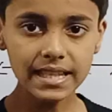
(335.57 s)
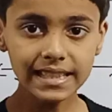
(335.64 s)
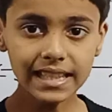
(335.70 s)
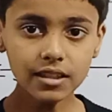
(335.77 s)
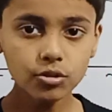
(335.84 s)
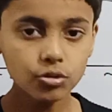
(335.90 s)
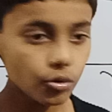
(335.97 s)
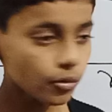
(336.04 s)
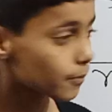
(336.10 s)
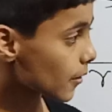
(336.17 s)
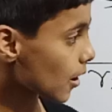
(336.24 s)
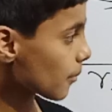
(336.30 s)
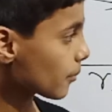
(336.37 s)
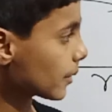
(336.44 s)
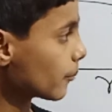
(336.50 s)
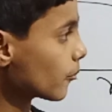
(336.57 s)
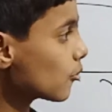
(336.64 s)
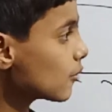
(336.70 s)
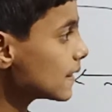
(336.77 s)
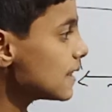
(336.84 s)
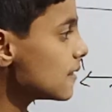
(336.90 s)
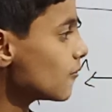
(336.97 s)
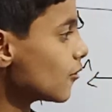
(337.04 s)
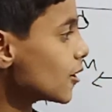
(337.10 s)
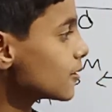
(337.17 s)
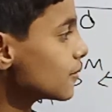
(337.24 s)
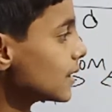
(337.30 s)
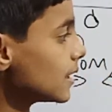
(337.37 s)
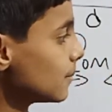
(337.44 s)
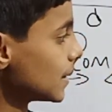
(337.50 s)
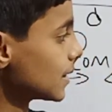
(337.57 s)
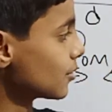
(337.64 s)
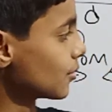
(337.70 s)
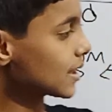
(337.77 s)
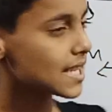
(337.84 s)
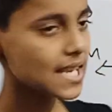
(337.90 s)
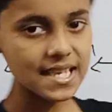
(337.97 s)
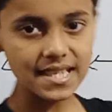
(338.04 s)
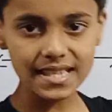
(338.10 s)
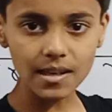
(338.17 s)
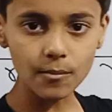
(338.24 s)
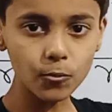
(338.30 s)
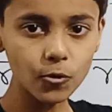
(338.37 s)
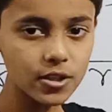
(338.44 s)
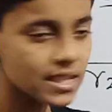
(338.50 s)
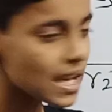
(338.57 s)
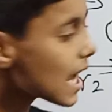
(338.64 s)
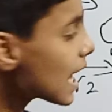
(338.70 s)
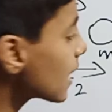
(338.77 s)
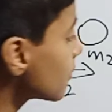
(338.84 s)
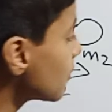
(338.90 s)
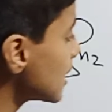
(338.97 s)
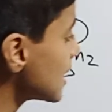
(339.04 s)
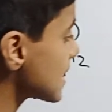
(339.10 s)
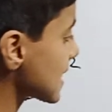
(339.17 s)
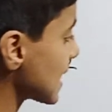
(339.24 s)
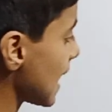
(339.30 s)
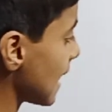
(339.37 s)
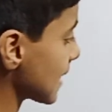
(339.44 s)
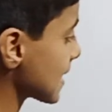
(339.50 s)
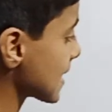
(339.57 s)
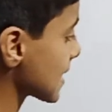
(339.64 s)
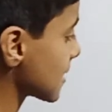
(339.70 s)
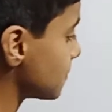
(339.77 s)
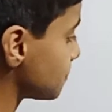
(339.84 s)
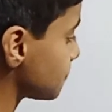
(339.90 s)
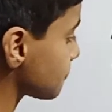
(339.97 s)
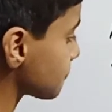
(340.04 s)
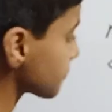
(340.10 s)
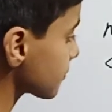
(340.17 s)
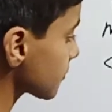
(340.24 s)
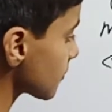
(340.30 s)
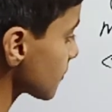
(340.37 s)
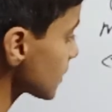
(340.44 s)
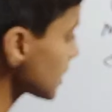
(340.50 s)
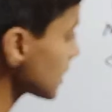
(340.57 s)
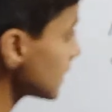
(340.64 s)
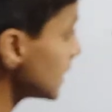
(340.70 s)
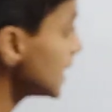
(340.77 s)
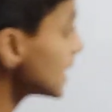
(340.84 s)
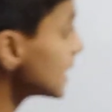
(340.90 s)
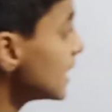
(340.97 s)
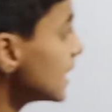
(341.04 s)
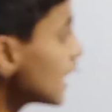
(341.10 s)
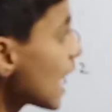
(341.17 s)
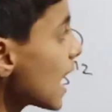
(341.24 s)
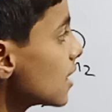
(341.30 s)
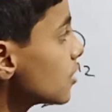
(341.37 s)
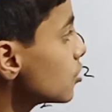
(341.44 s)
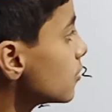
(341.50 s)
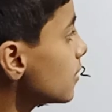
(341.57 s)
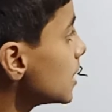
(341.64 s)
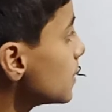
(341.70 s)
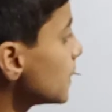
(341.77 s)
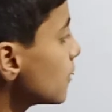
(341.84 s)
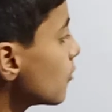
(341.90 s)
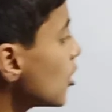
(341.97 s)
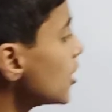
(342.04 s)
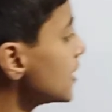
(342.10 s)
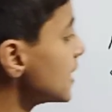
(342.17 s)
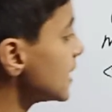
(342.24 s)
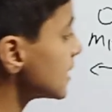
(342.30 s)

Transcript: Then no problem, only what will be doing? Suppose R1 is X. Then R2 will be what?